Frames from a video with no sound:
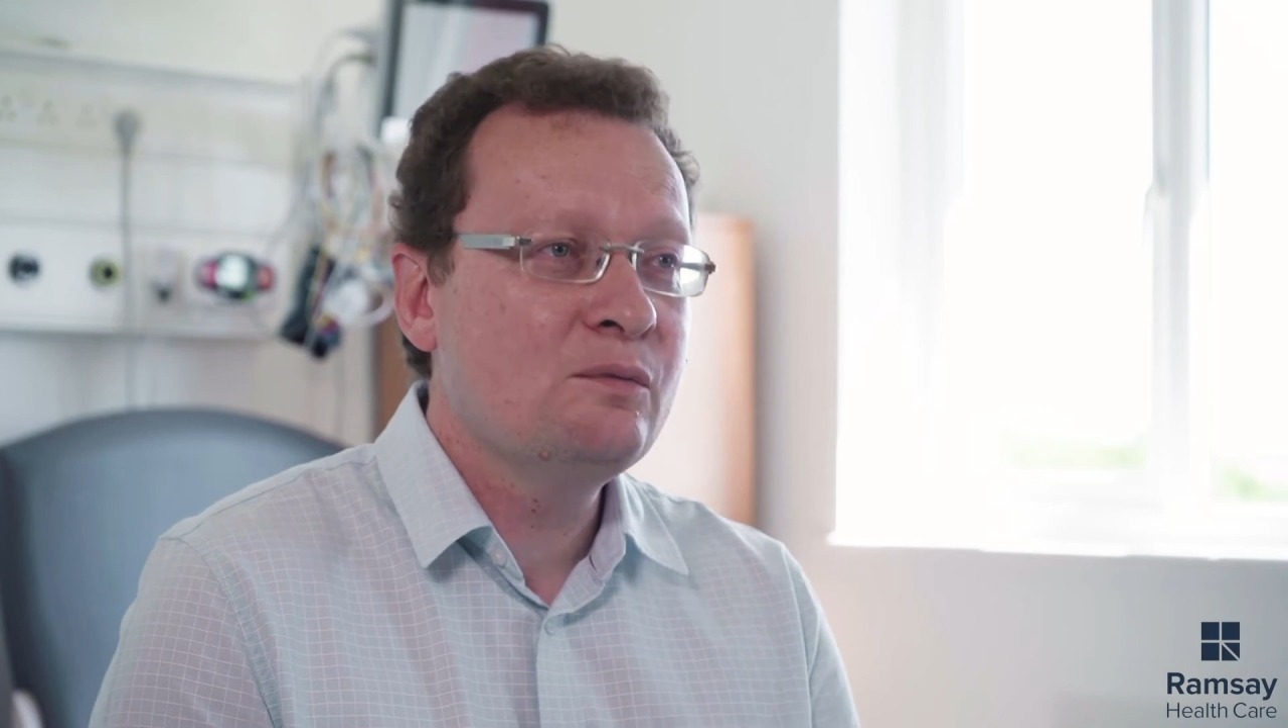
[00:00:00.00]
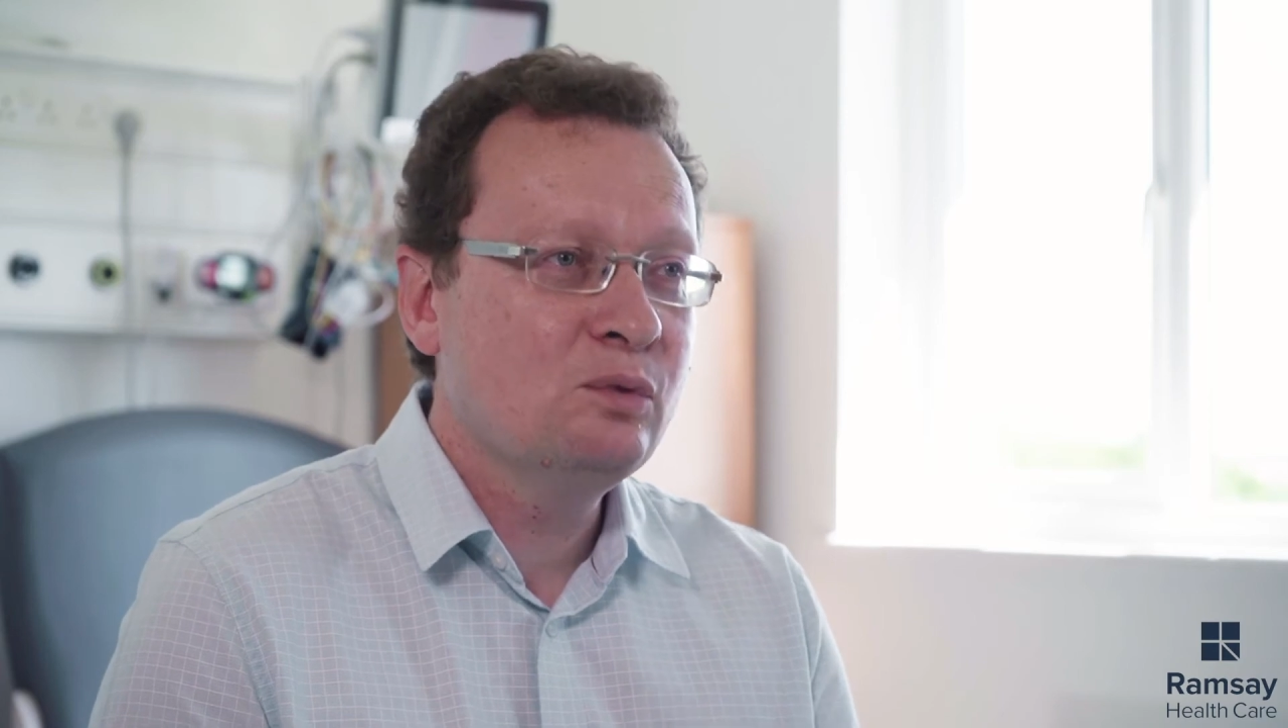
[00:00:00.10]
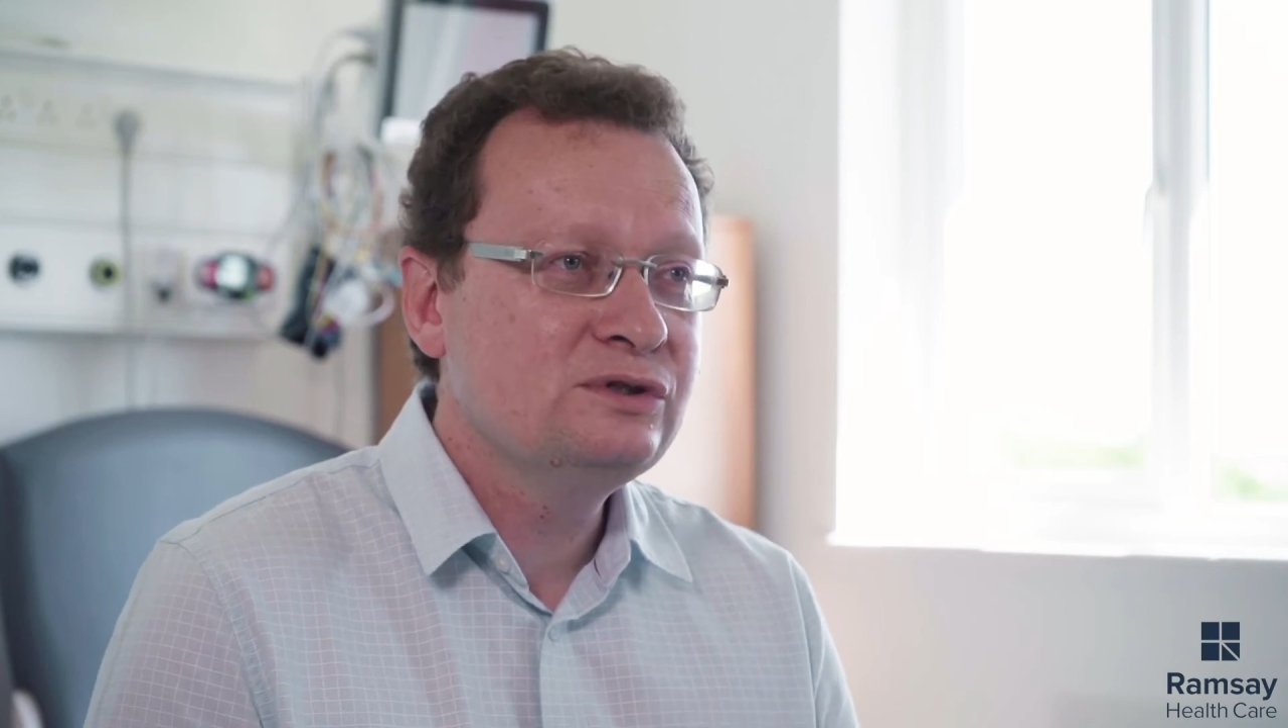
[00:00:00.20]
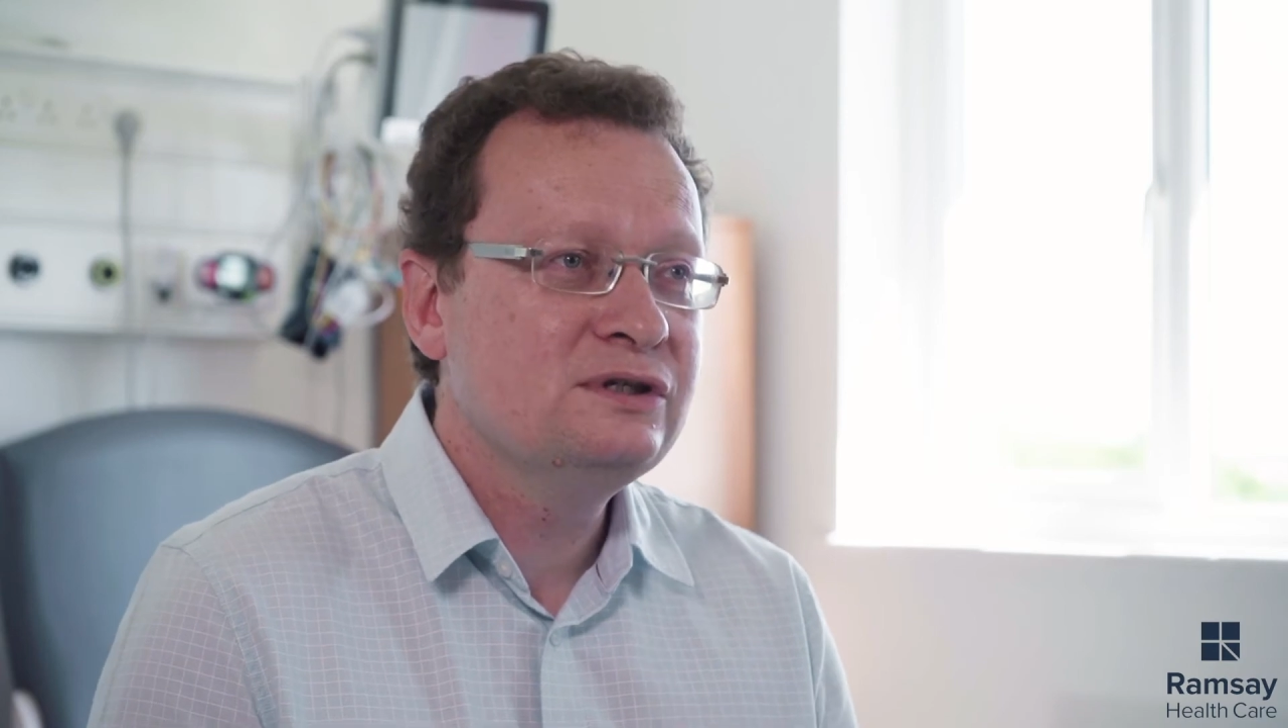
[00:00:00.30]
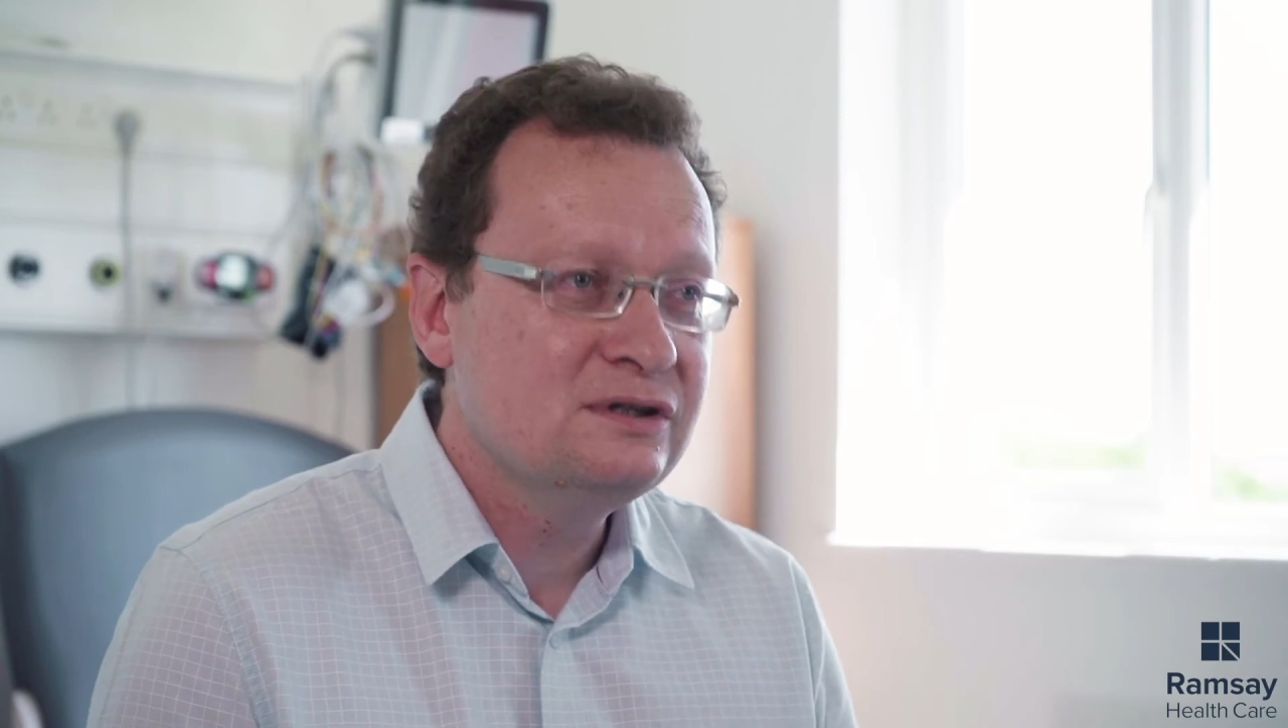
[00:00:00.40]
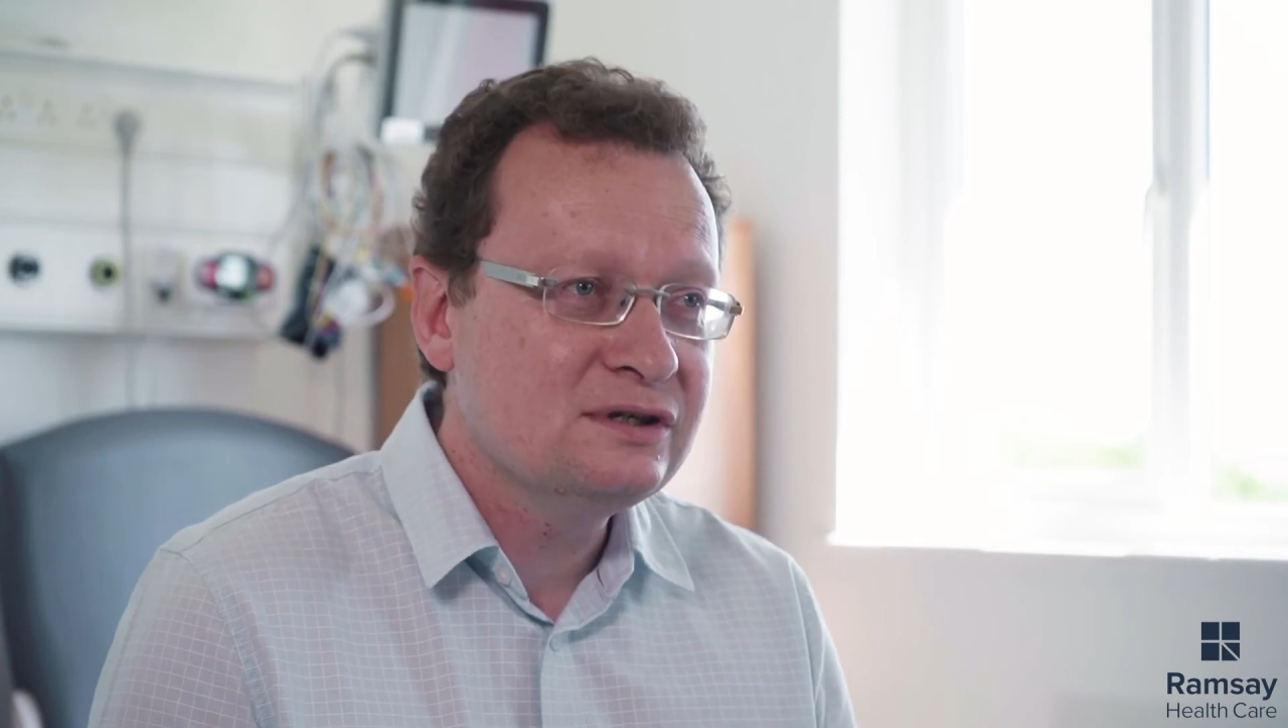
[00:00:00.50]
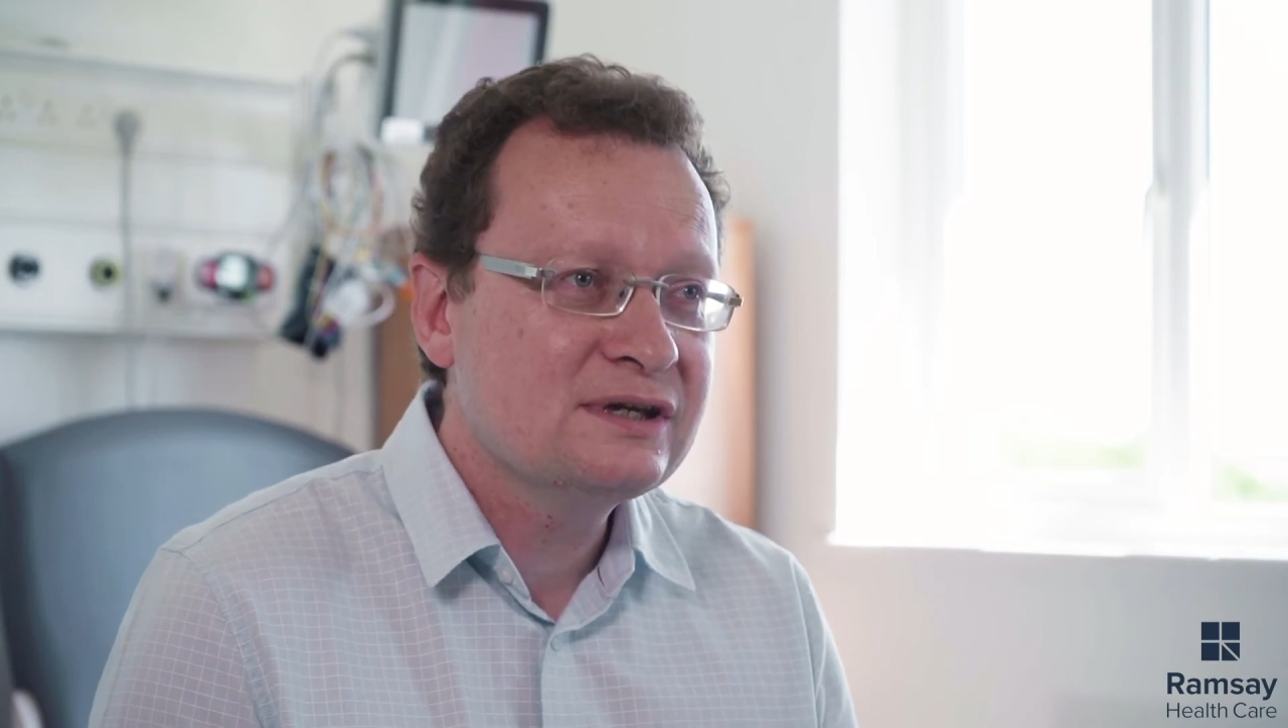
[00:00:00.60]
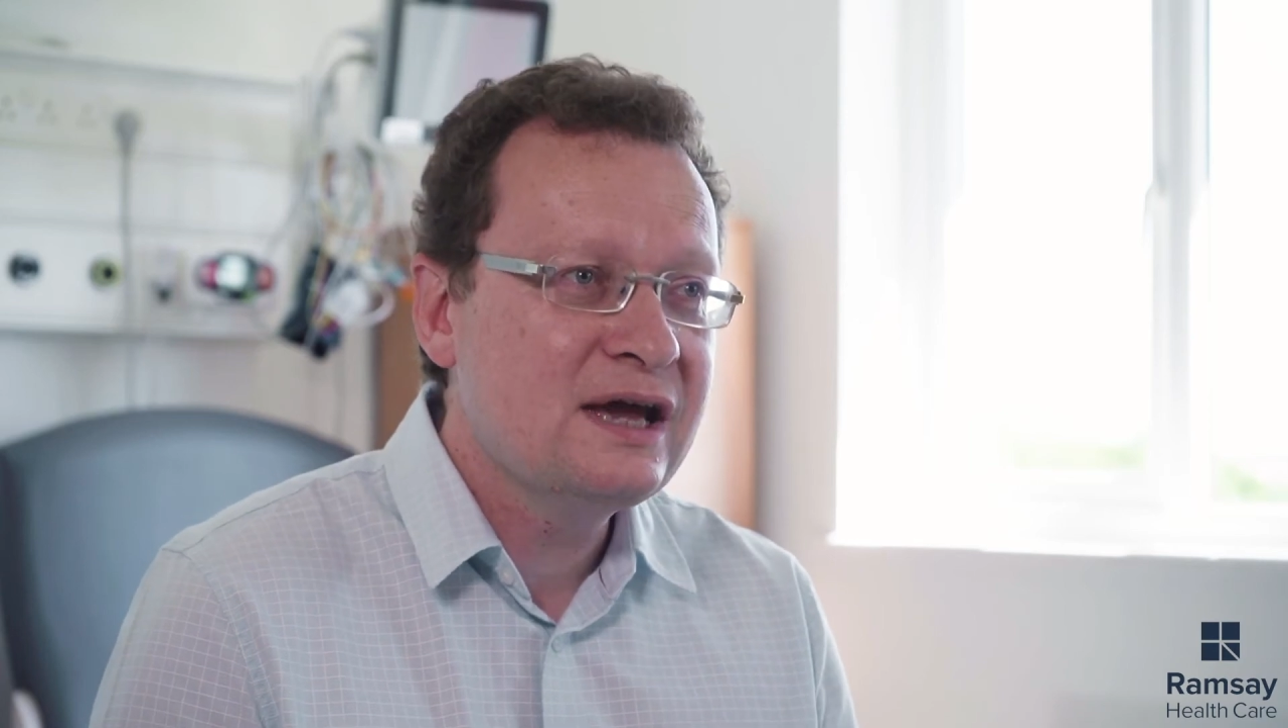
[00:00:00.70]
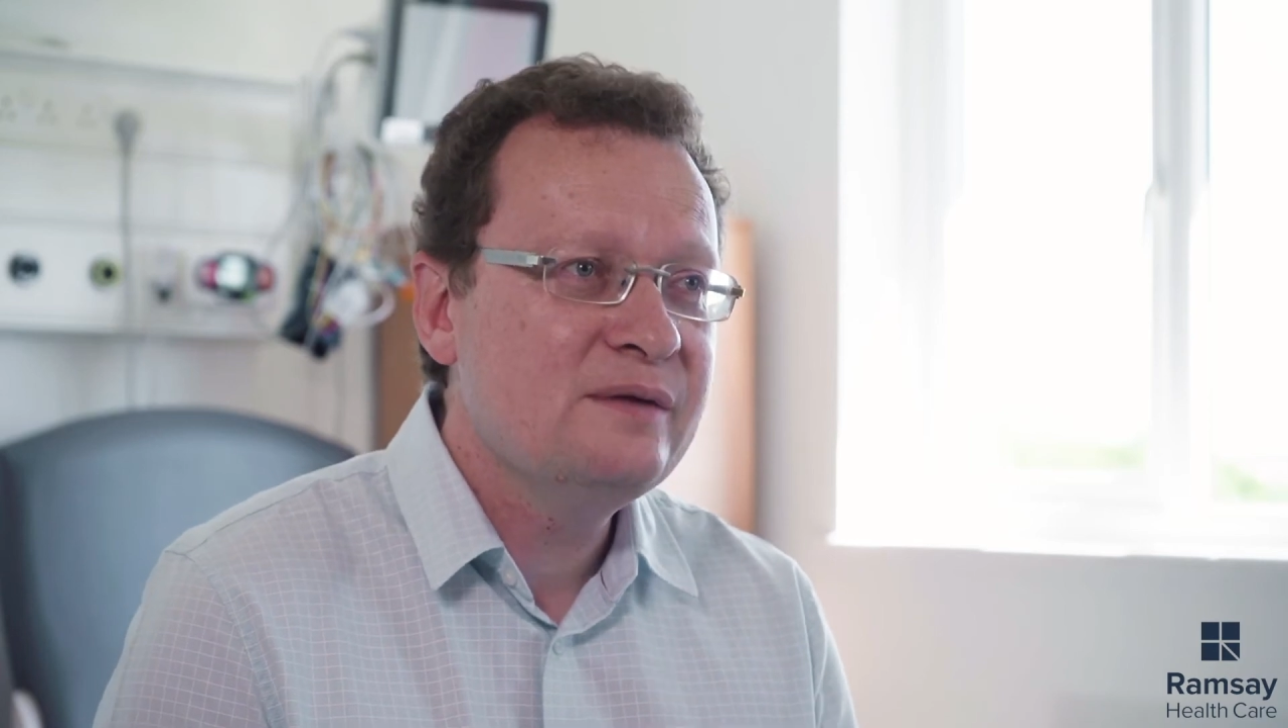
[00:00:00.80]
wanting to scare